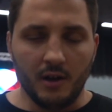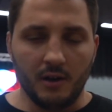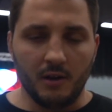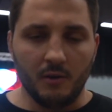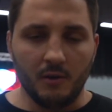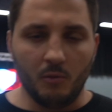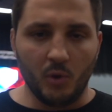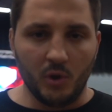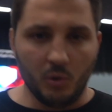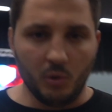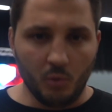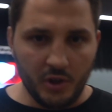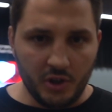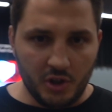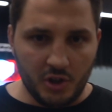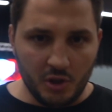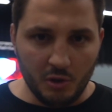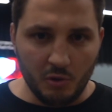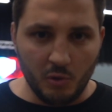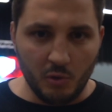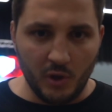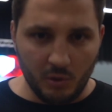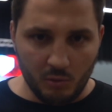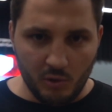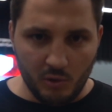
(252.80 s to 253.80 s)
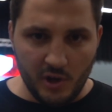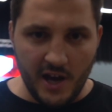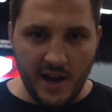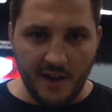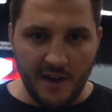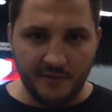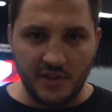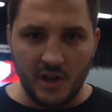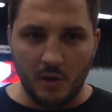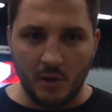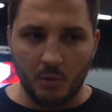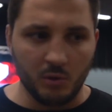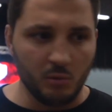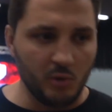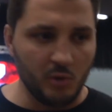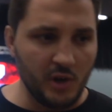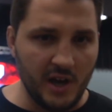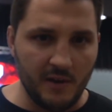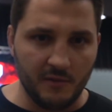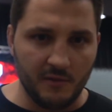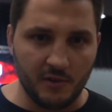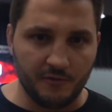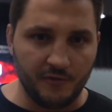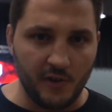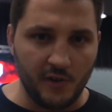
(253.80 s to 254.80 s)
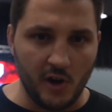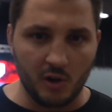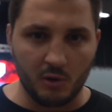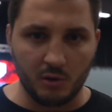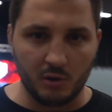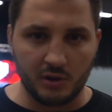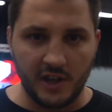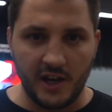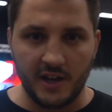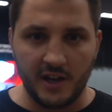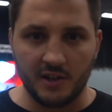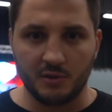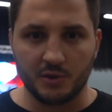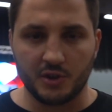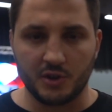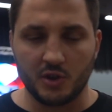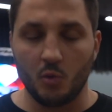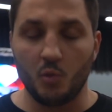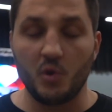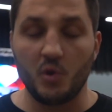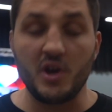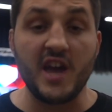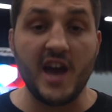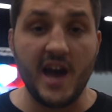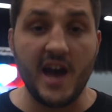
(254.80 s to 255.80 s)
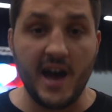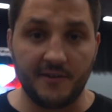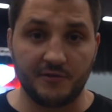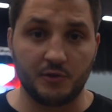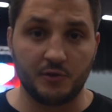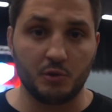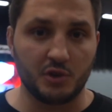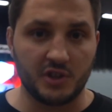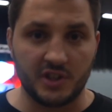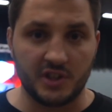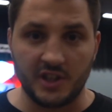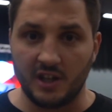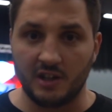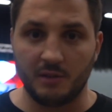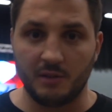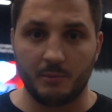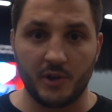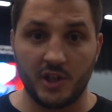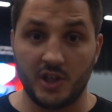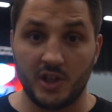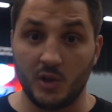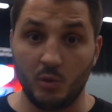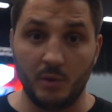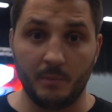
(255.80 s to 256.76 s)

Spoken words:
when we have our Fargo titles, we have to celebrate it.